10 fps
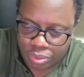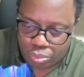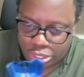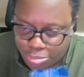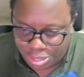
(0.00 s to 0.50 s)

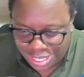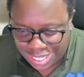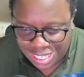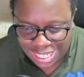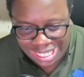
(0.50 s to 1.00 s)
which means
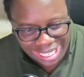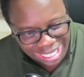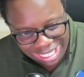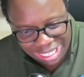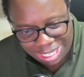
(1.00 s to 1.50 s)
they'll
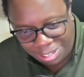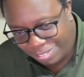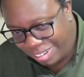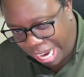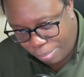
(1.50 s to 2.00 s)

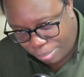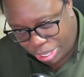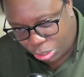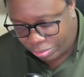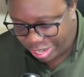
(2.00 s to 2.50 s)
give a
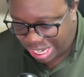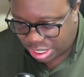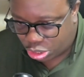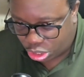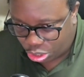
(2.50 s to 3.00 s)
bit of
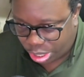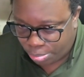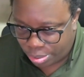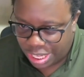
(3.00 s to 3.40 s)
extra grip.